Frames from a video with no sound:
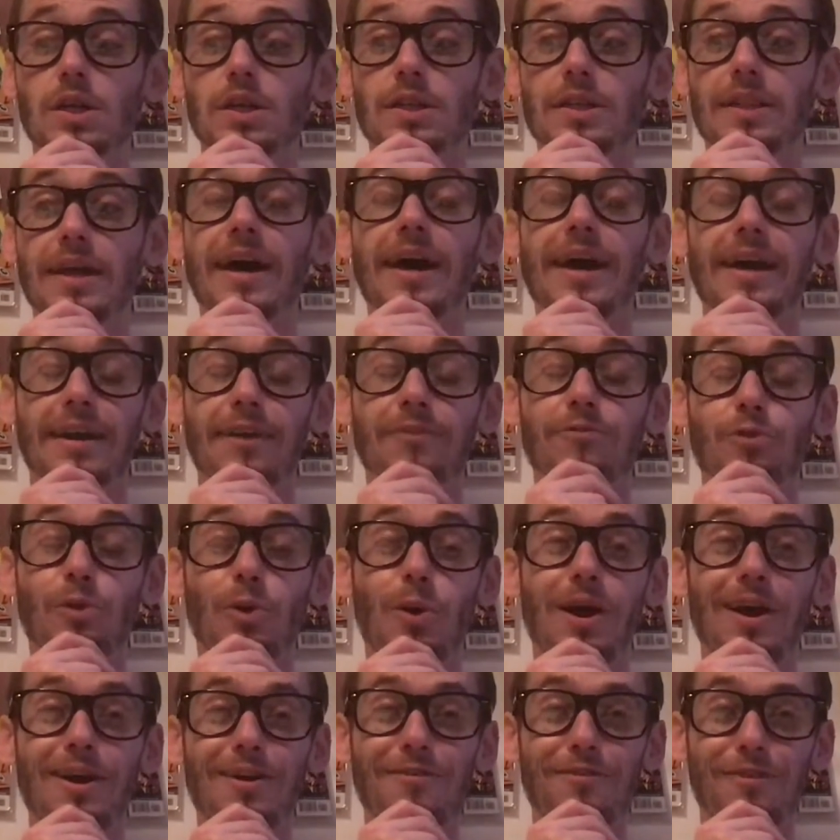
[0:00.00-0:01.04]
that I have
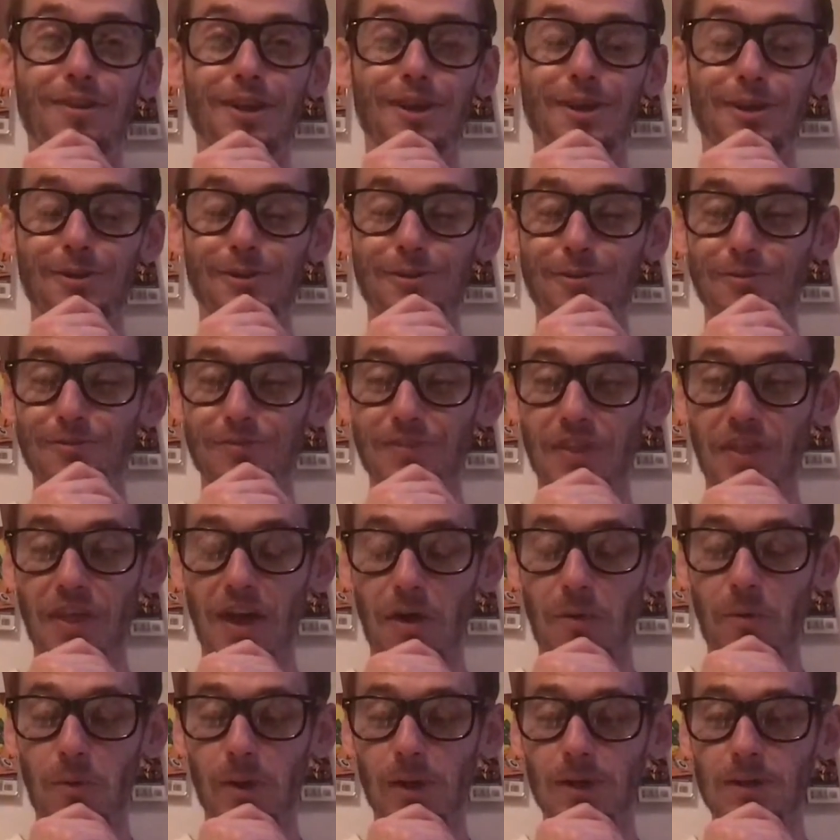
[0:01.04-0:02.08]
quite a few for
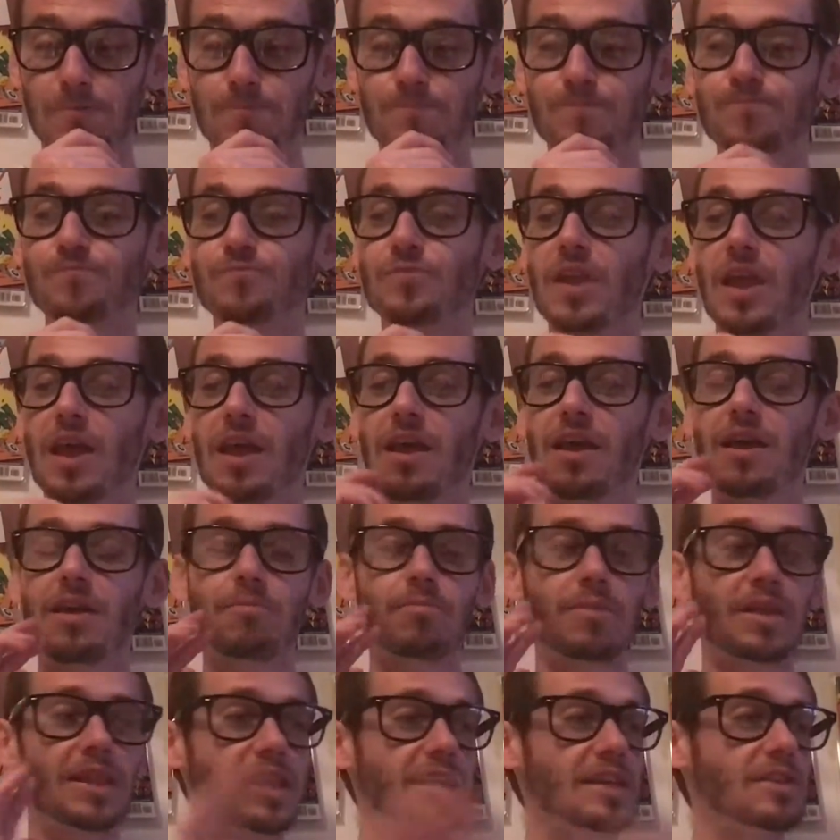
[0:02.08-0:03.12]
that one.
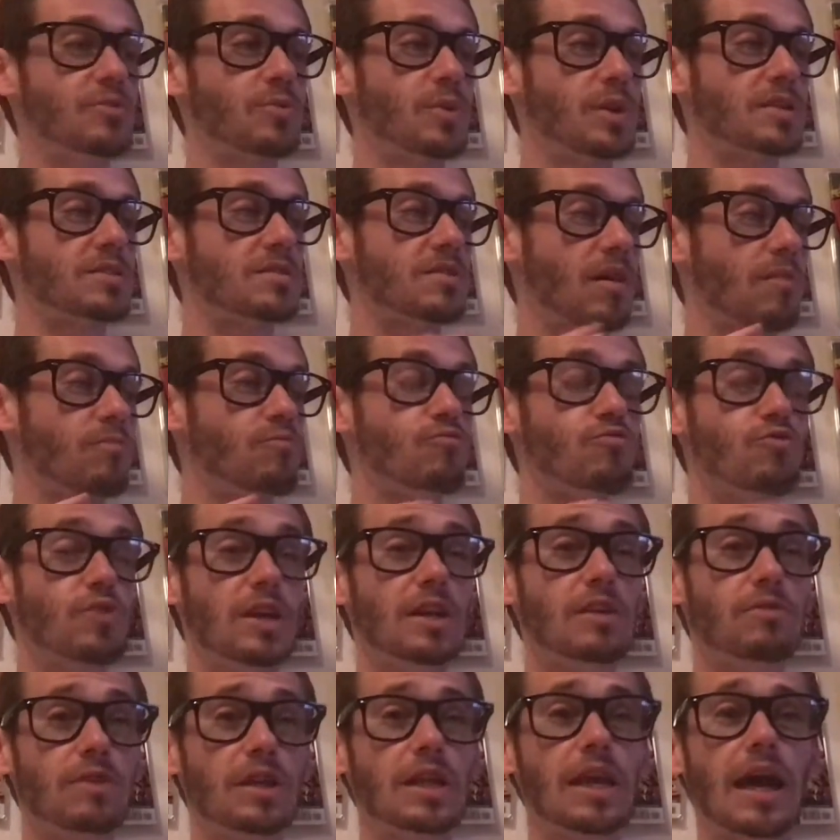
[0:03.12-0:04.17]
But these ones I'm
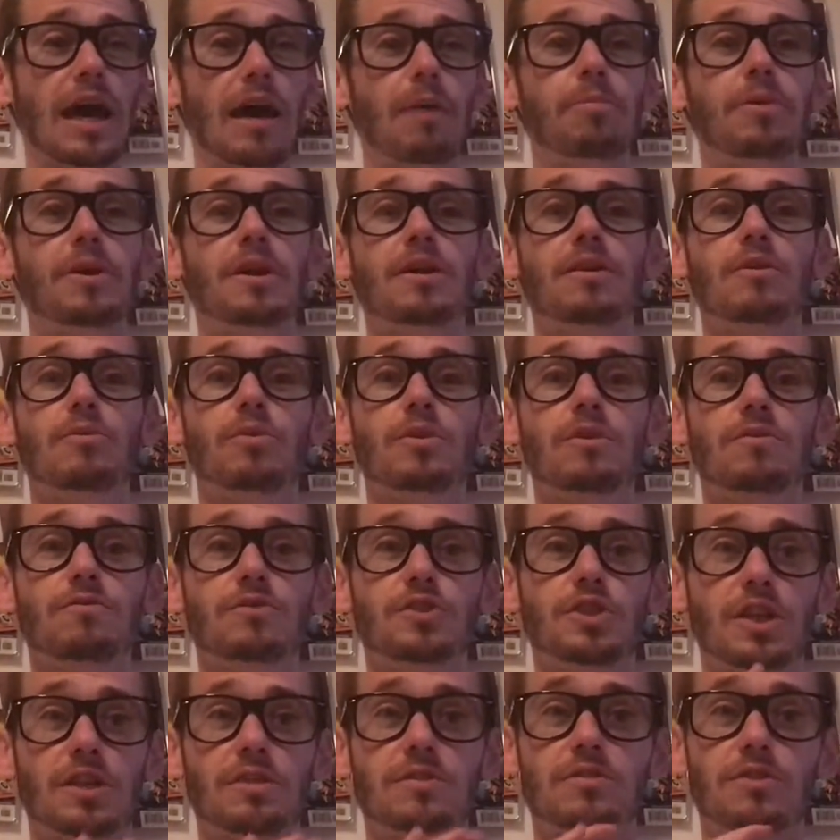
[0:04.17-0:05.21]
really happy with,
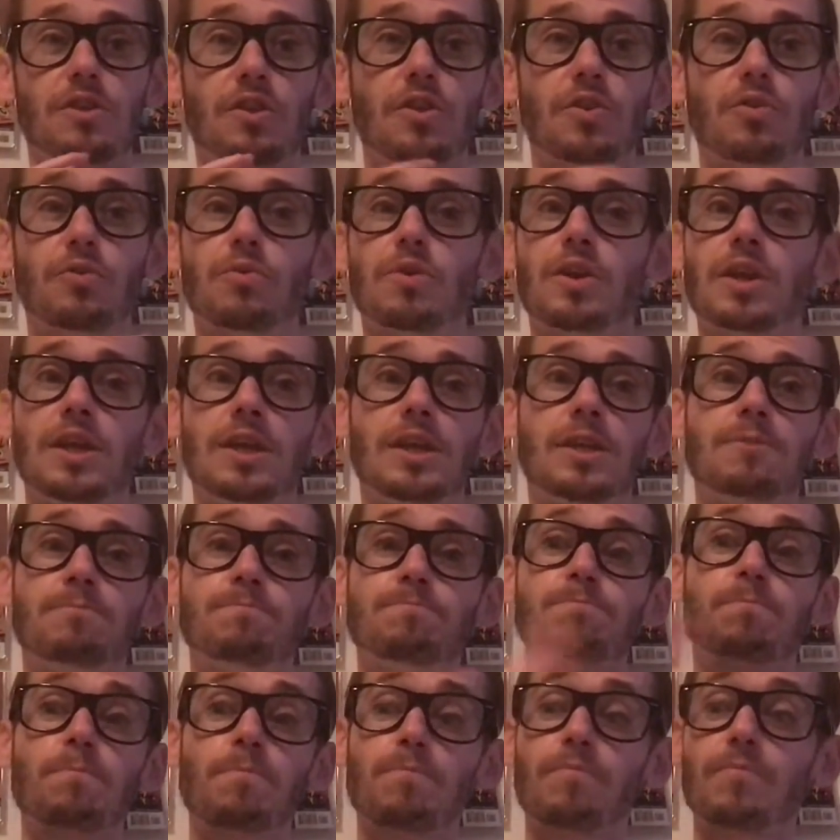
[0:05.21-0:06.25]
just the 3/4
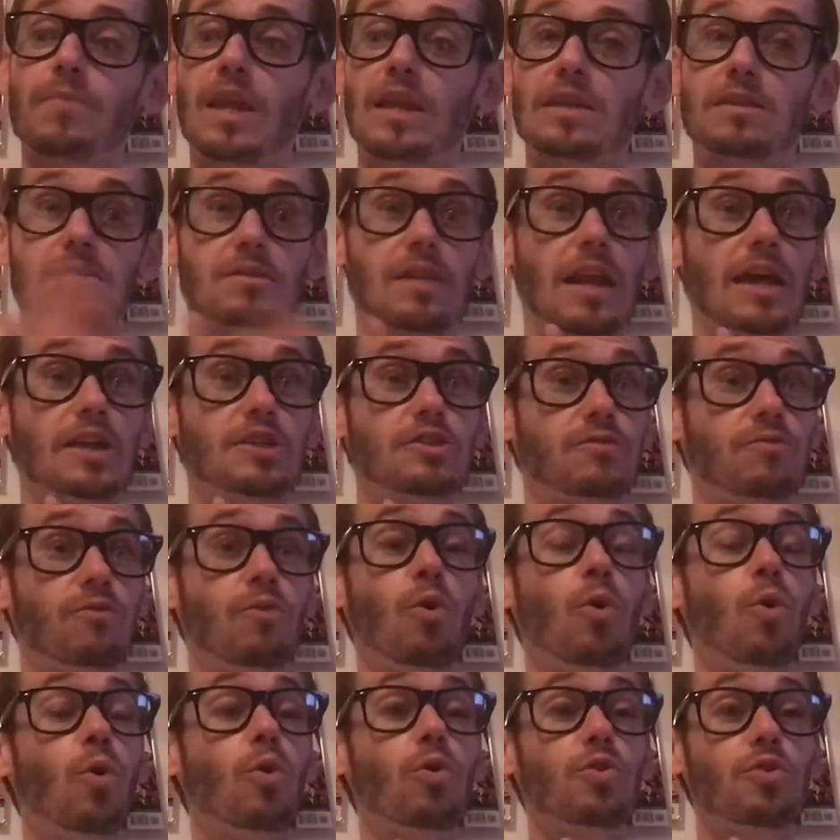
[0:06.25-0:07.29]

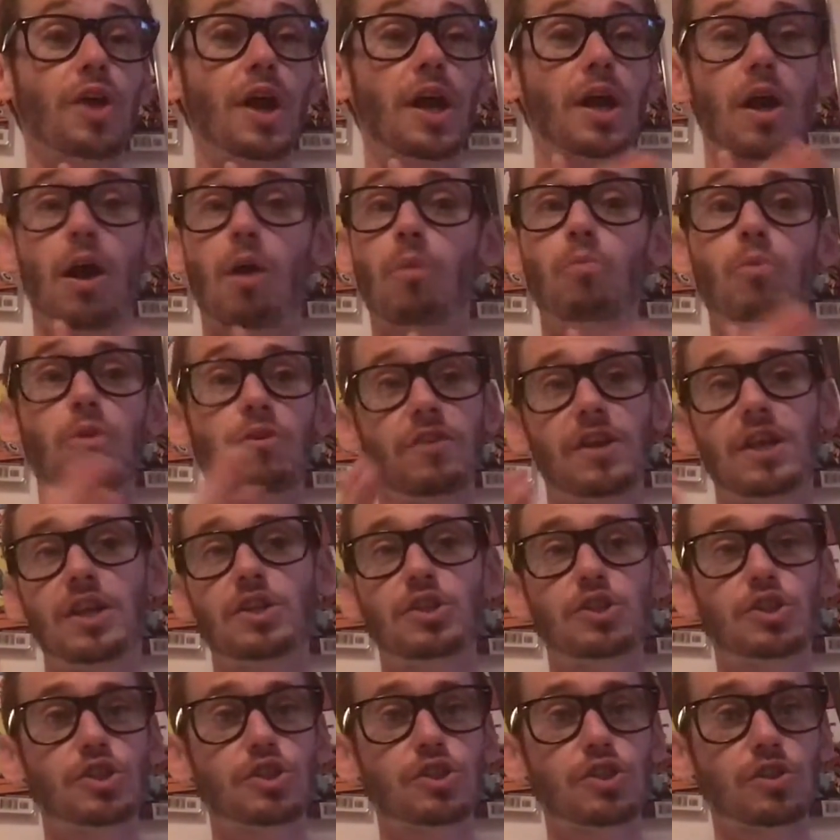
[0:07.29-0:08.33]
that come with
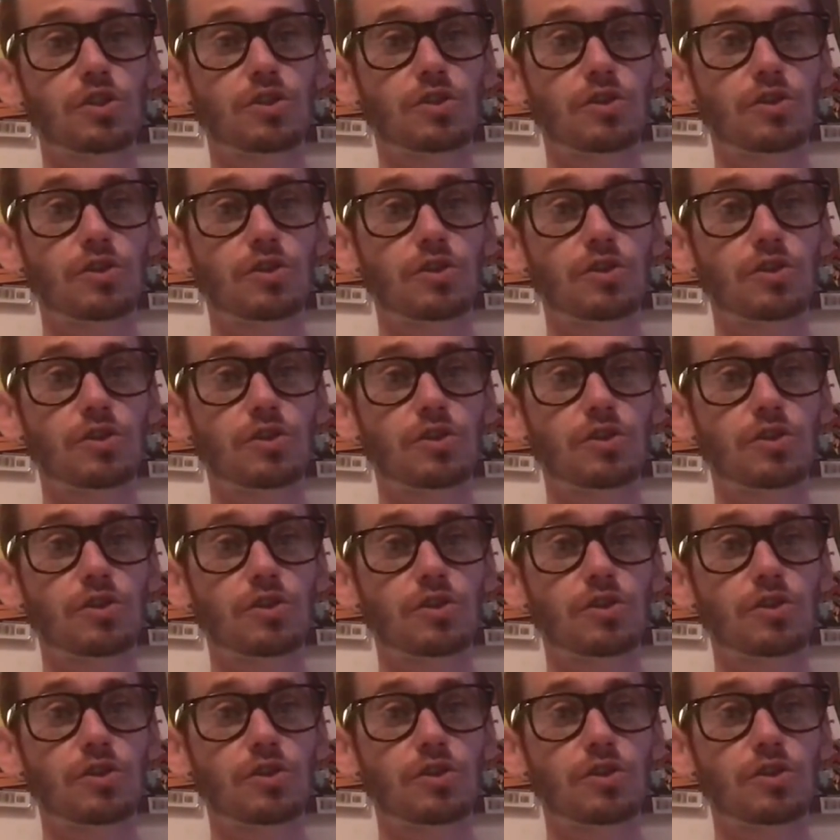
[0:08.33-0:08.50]
each